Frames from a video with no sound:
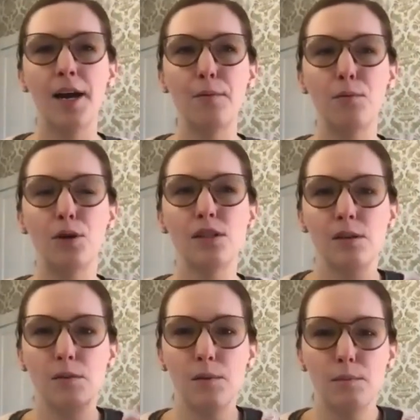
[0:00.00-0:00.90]
where it's
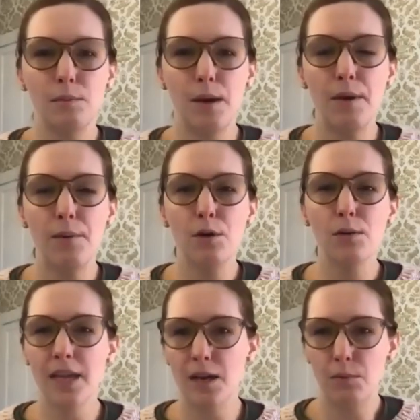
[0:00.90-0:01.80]
a bit more
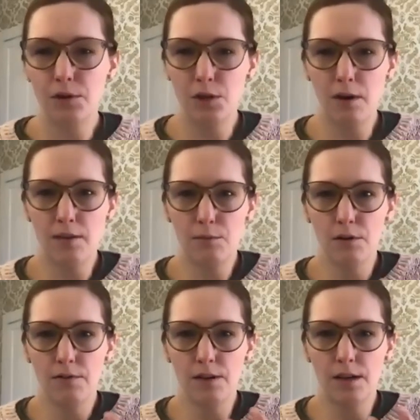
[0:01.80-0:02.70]
relatable and you have more
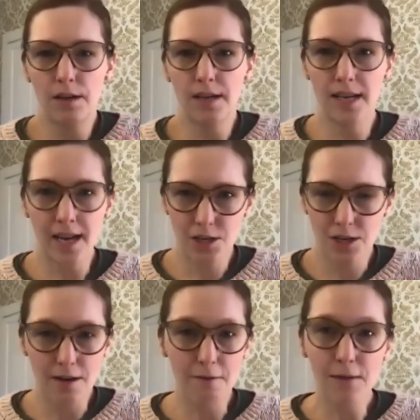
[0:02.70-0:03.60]
of a connection
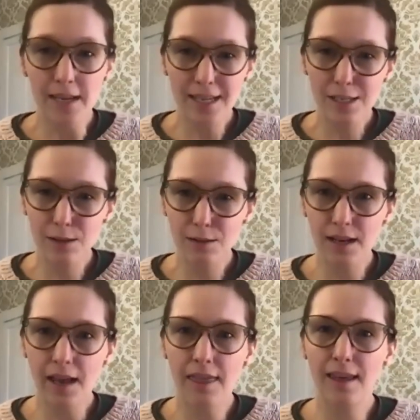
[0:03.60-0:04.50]
and a feeling to it,
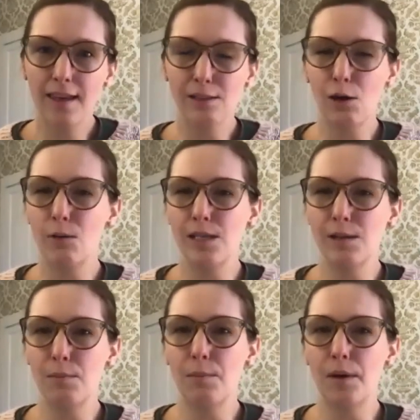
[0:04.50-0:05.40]
I think it's always
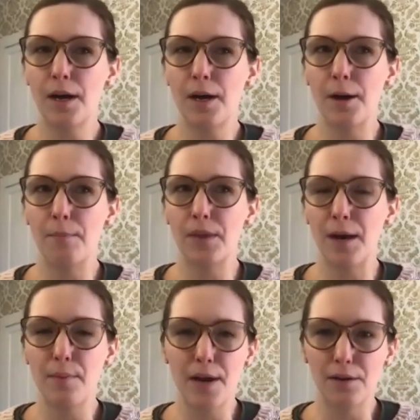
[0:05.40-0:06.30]
a
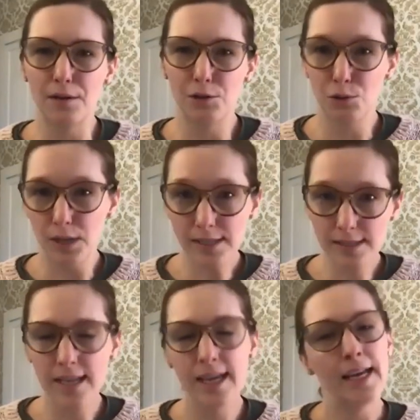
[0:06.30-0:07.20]
better
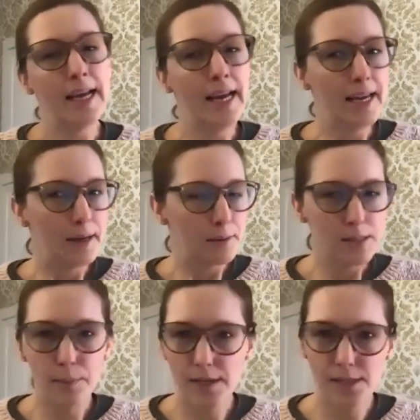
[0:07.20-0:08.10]
choice.
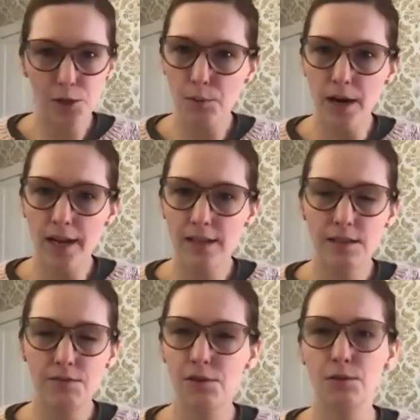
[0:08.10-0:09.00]
Depends on your product.
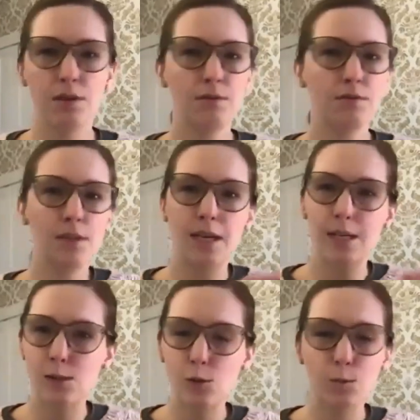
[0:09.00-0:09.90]
If you're going for
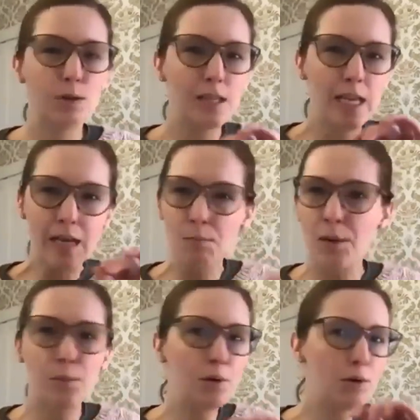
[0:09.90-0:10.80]
like super clean,
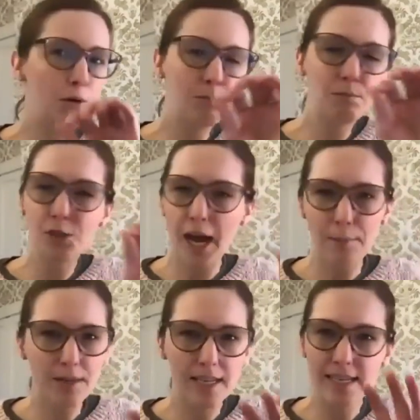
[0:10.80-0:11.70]
minimal
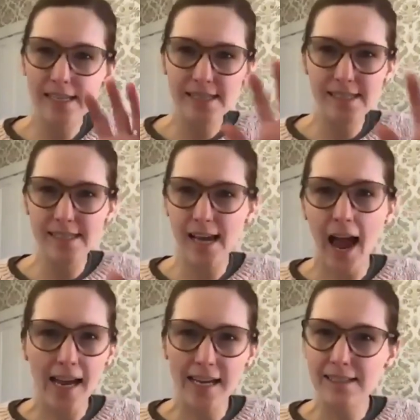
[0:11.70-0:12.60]
Japanese
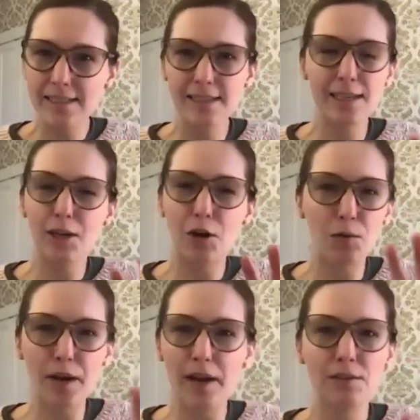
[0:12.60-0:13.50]
designs,
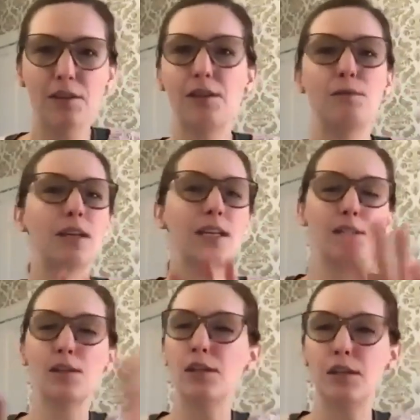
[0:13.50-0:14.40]
whatever, and you want it to
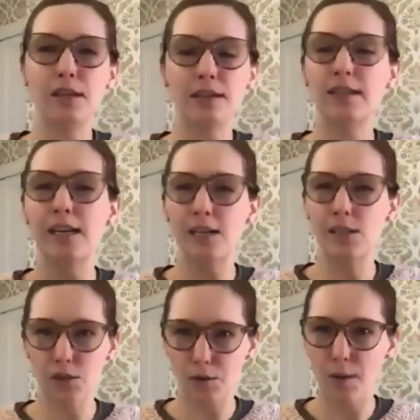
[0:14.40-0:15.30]
look a
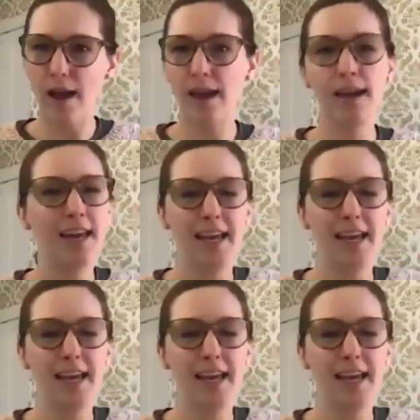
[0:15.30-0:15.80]
certain way,